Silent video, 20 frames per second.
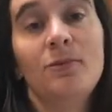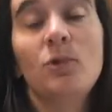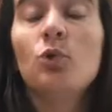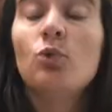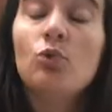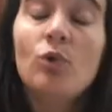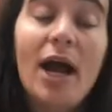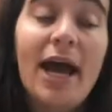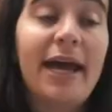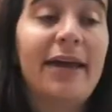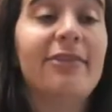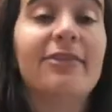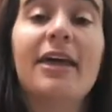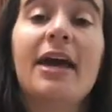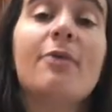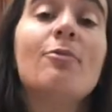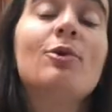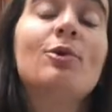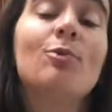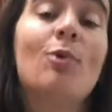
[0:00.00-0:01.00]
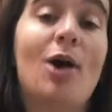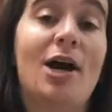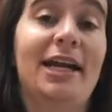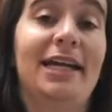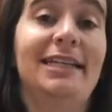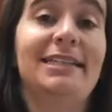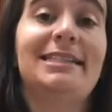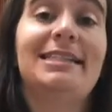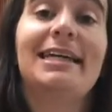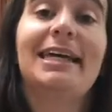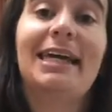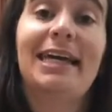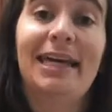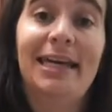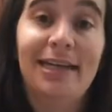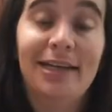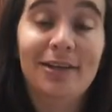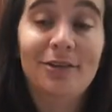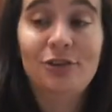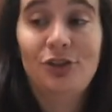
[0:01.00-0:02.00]
Right, they were wanting to
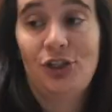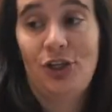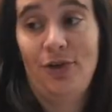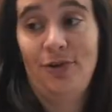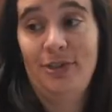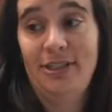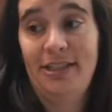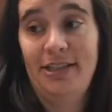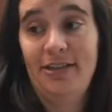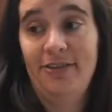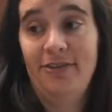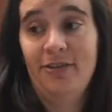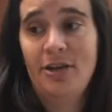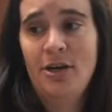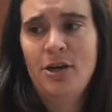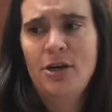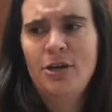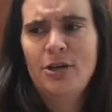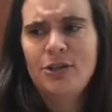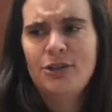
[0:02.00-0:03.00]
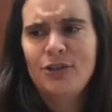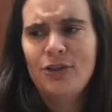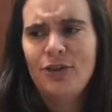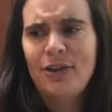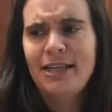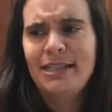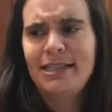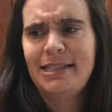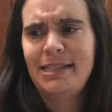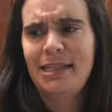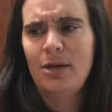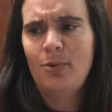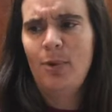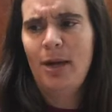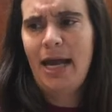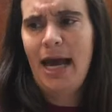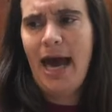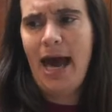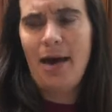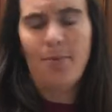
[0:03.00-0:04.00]
kill Joseph. So let's see
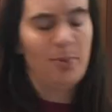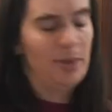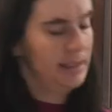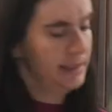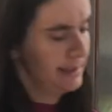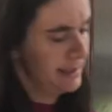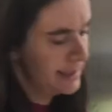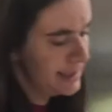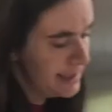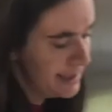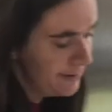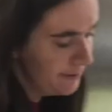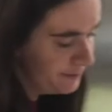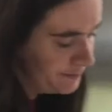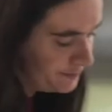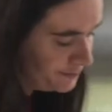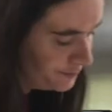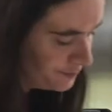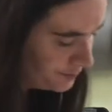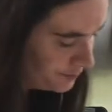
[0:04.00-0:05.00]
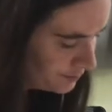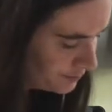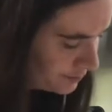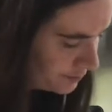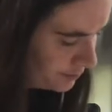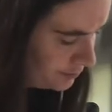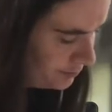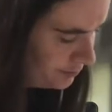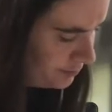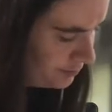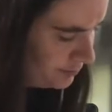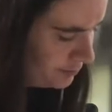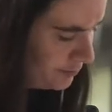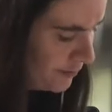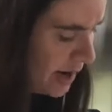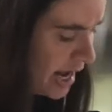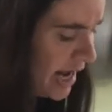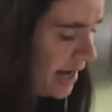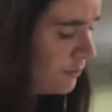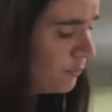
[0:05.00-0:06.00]
what happens.
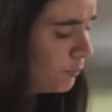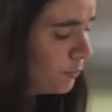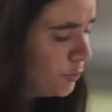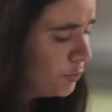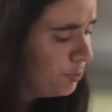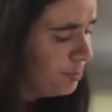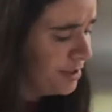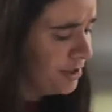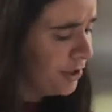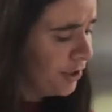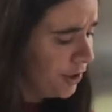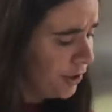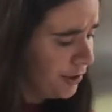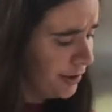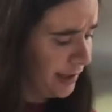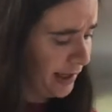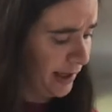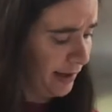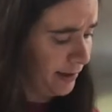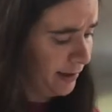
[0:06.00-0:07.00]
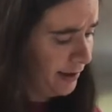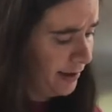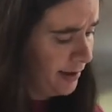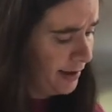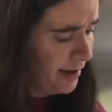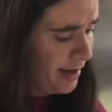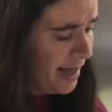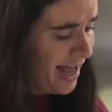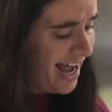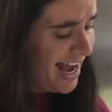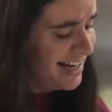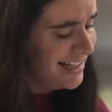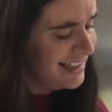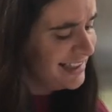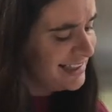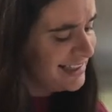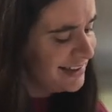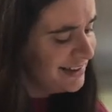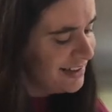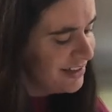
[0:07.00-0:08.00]
And Reuben heard it, and he
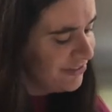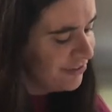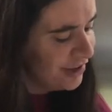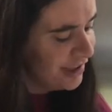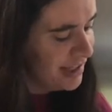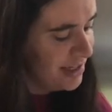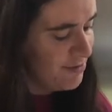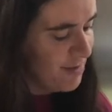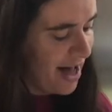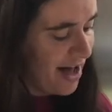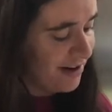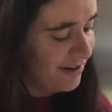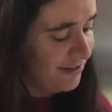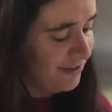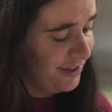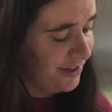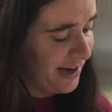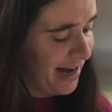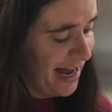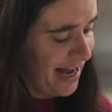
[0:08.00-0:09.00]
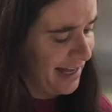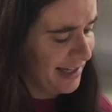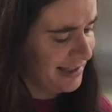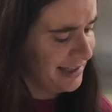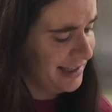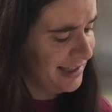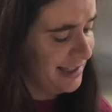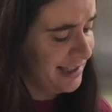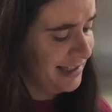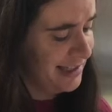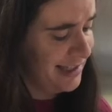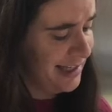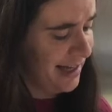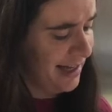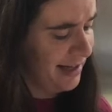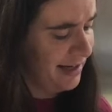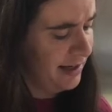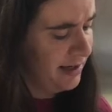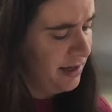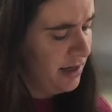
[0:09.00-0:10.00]
delivered him out of their hands and
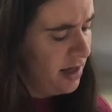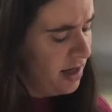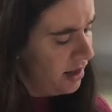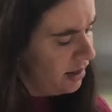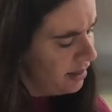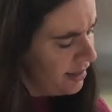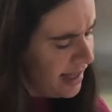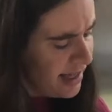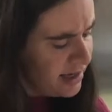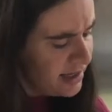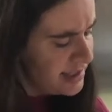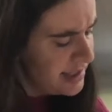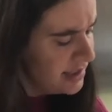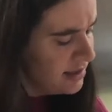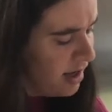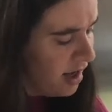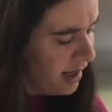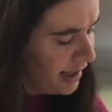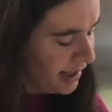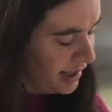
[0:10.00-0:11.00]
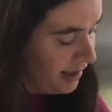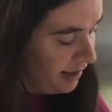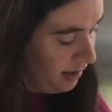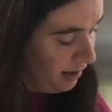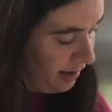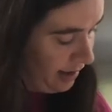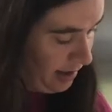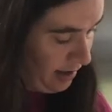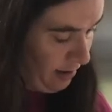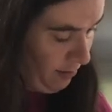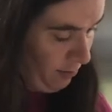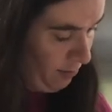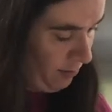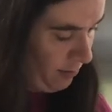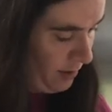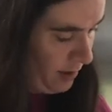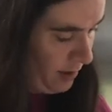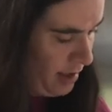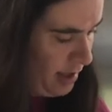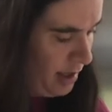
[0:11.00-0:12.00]
said, "Let us not kill him."
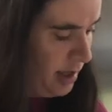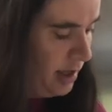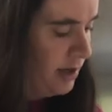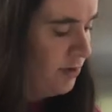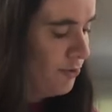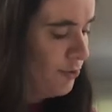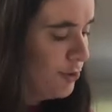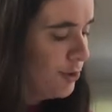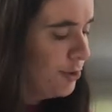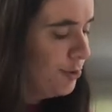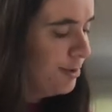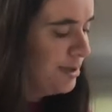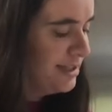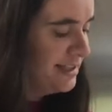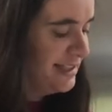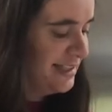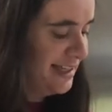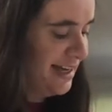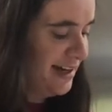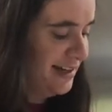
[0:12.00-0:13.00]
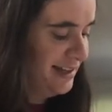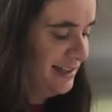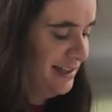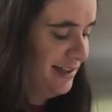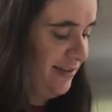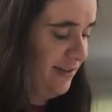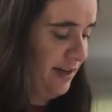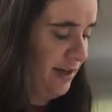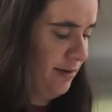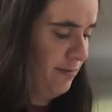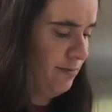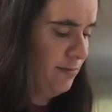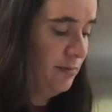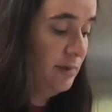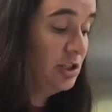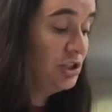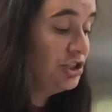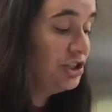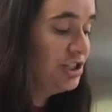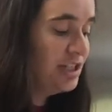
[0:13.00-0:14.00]
And Reuben said unto them,
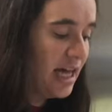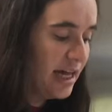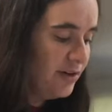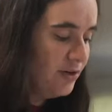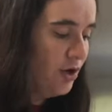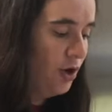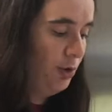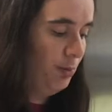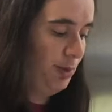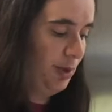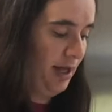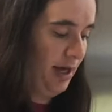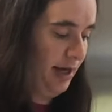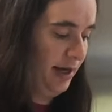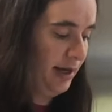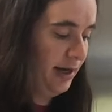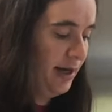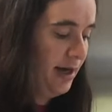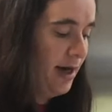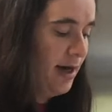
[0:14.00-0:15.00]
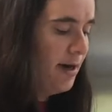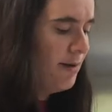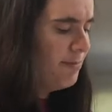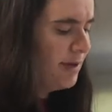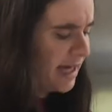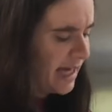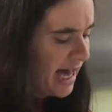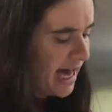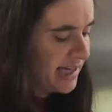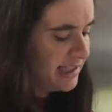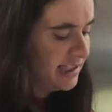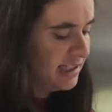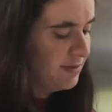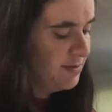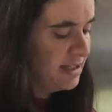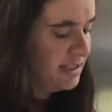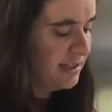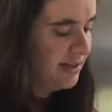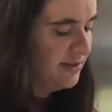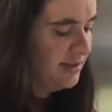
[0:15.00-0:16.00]
"Shed no blood, but cast him
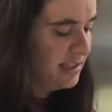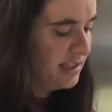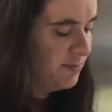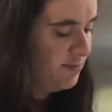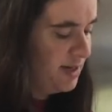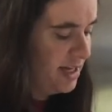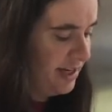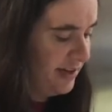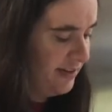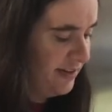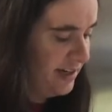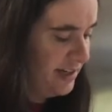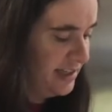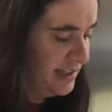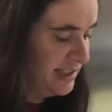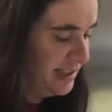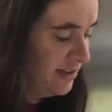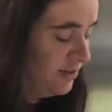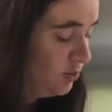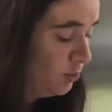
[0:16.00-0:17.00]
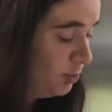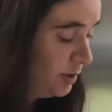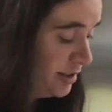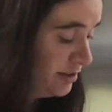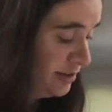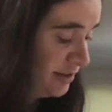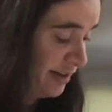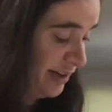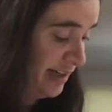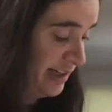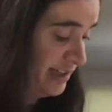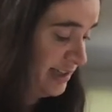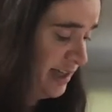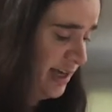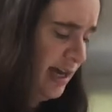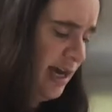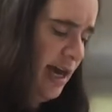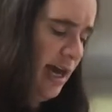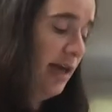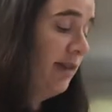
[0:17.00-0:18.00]
into this pit that is in the wilderness,
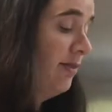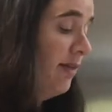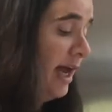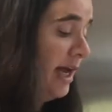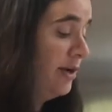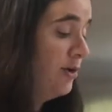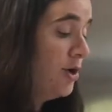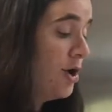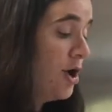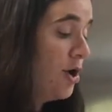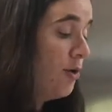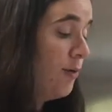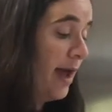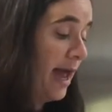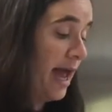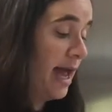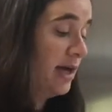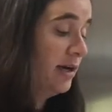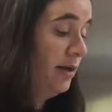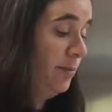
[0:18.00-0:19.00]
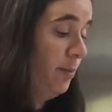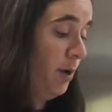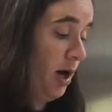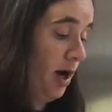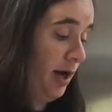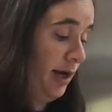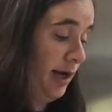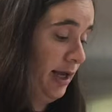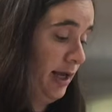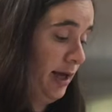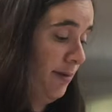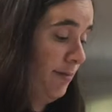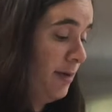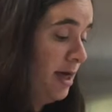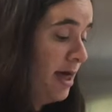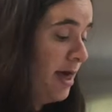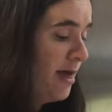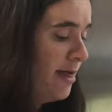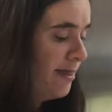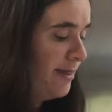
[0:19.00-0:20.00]
and lay no hand upon him,
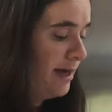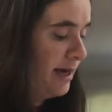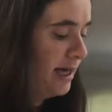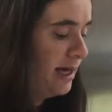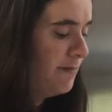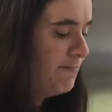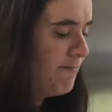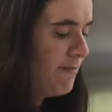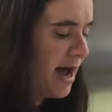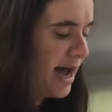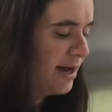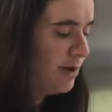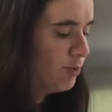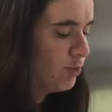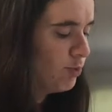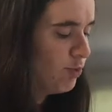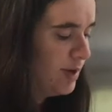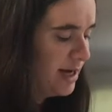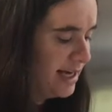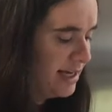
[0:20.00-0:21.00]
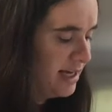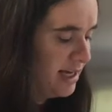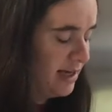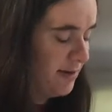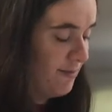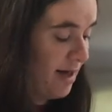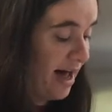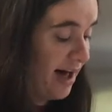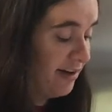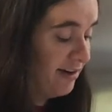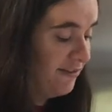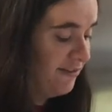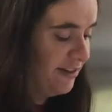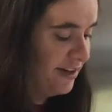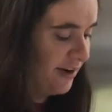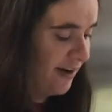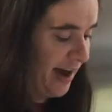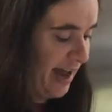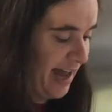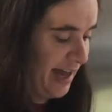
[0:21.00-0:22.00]
that he might rid him out of
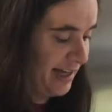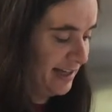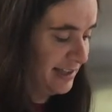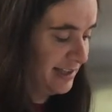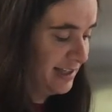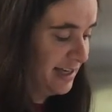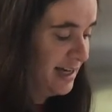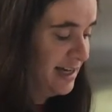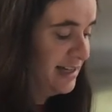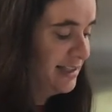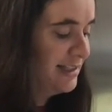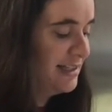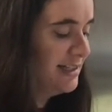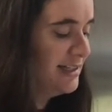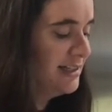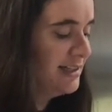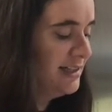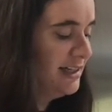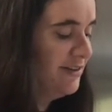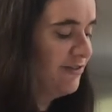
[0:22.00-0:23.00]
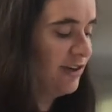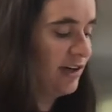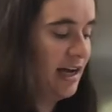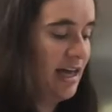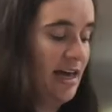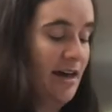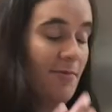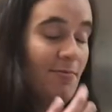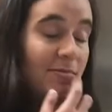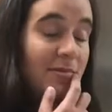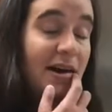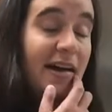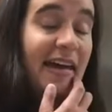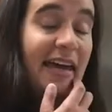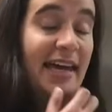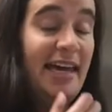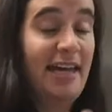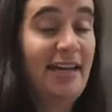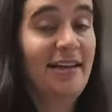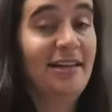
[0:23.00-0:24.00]
their hands, to deliver him
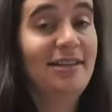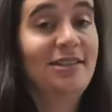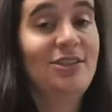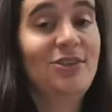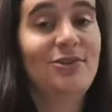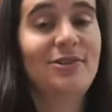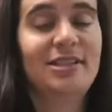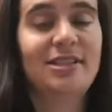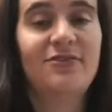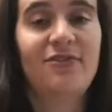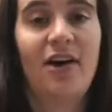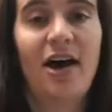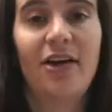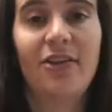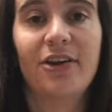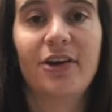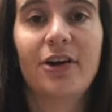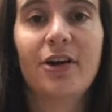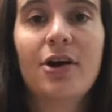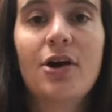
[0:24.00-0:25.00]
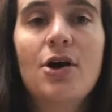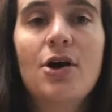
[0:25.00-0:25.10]
again unto his father."